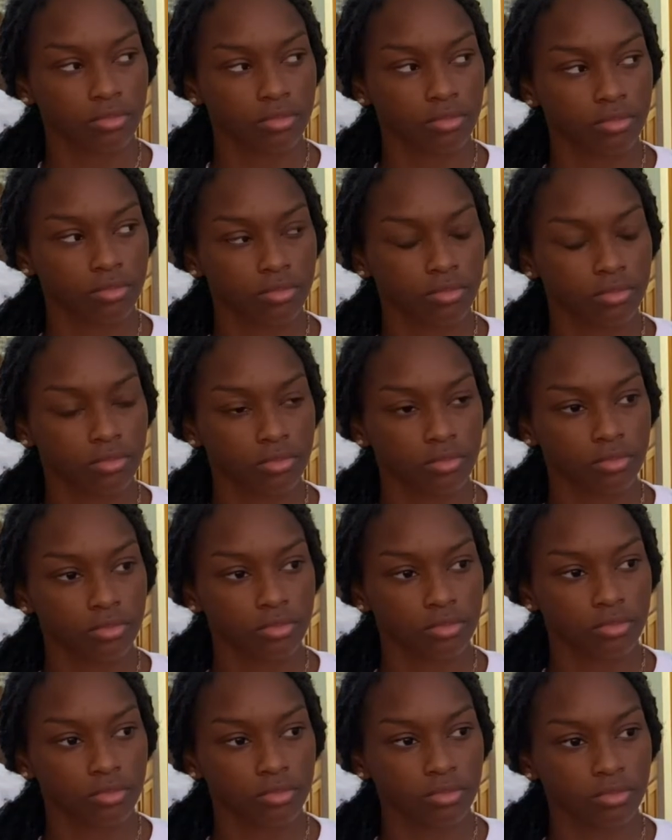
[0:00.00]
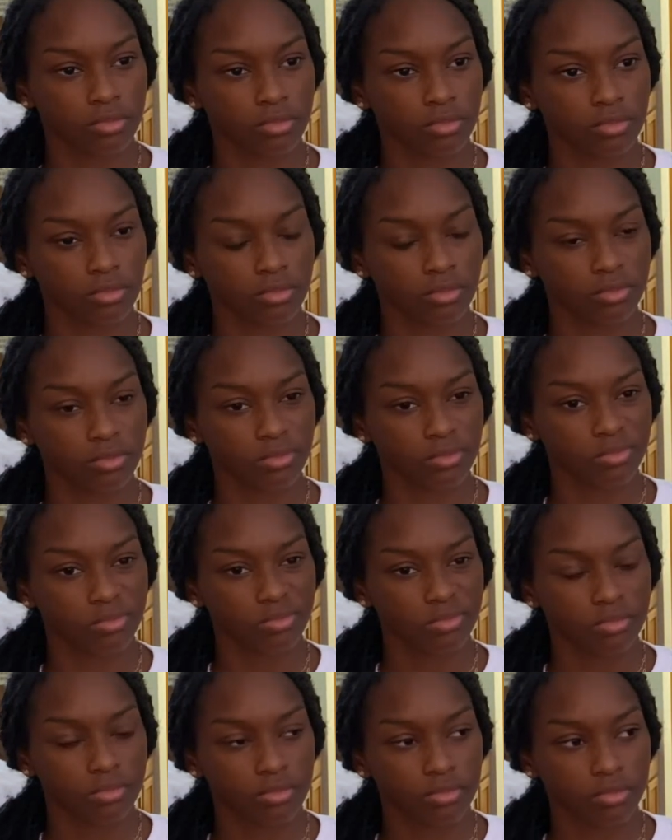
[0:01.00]

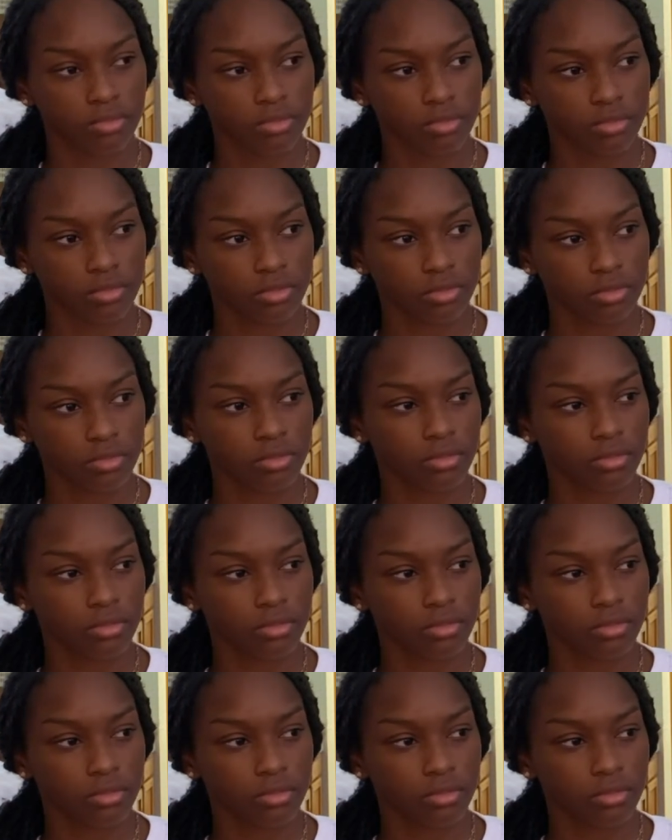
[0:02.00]
The person shown says nothing.